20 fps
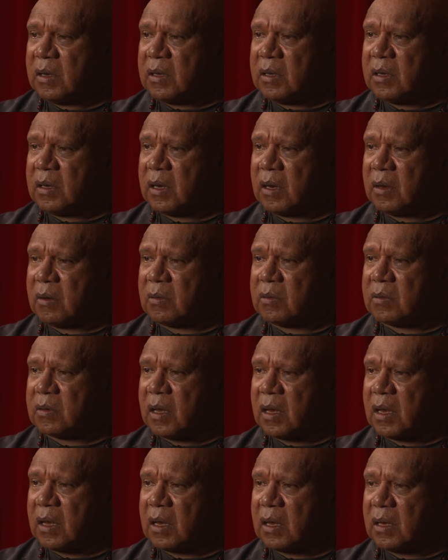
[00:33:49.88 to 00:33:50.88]
you know,
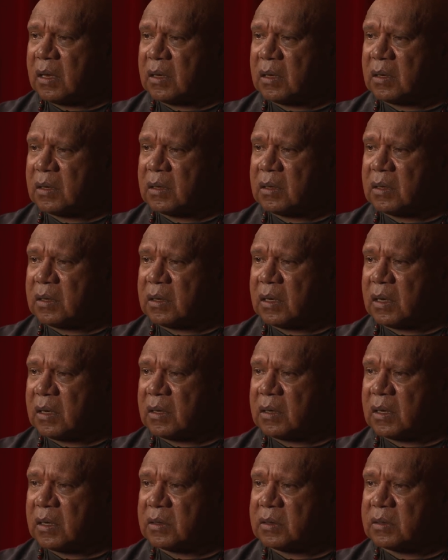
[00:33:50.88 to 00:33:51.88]

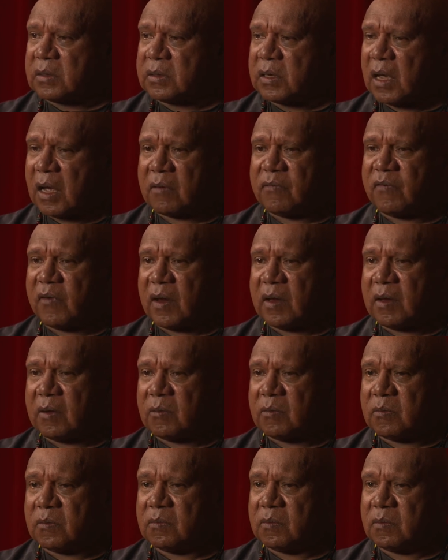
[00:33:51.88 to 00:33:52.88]
this young
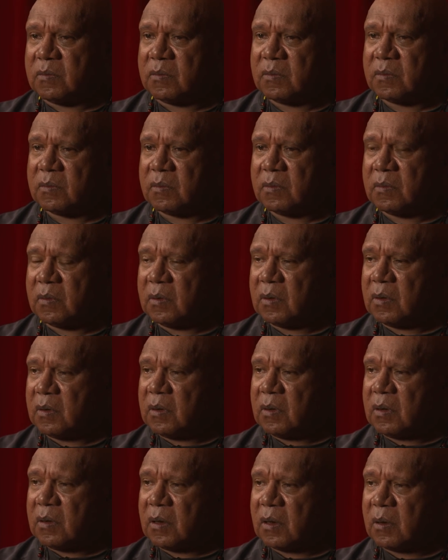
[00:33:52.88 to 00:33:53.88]
fellow.
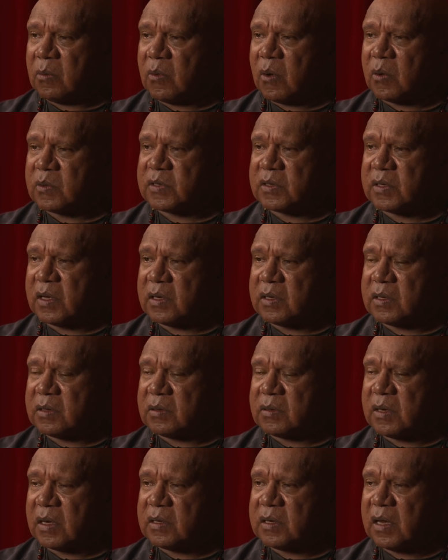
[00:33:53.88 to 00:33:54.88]
I wasn't
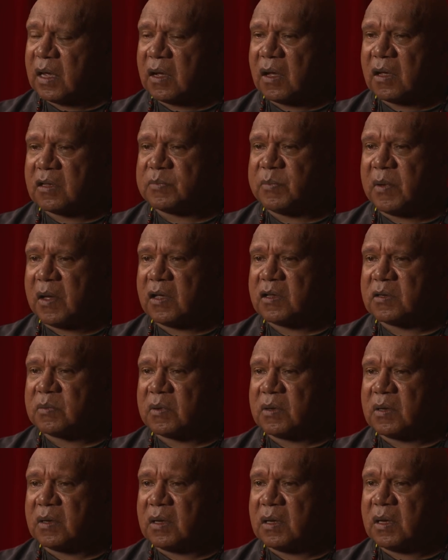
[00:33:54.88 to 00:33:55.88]
that young, I suppose,
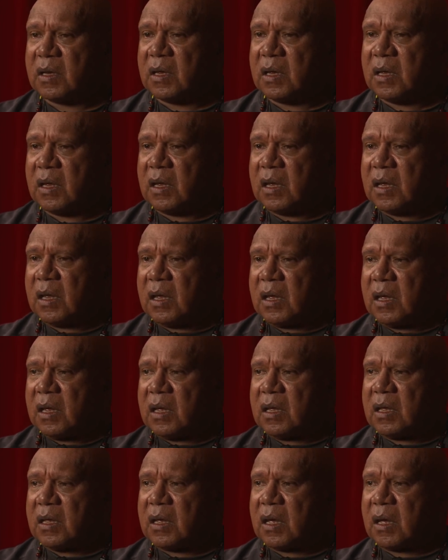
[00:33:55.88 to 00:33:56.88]
but
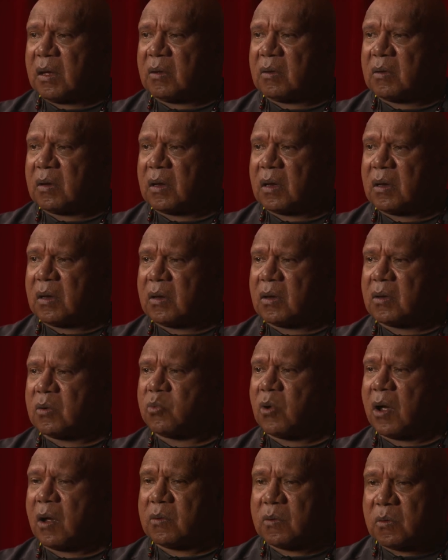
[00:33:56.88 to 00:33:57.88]
you know, who
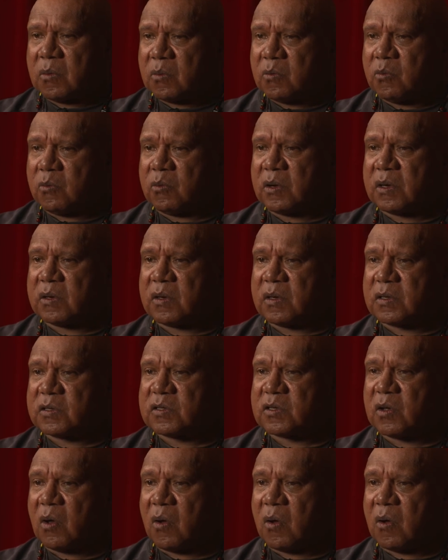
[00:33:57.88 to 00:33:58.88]
written this
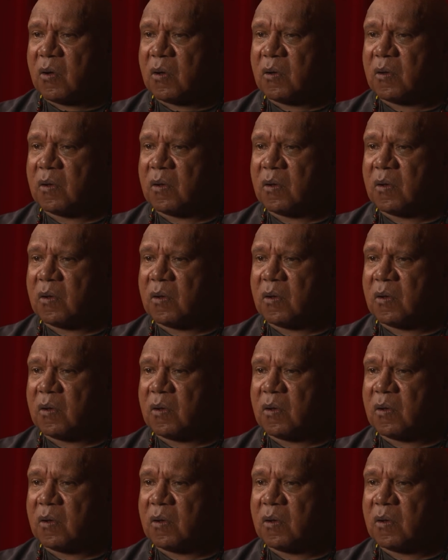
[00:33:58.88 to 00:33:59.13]
song.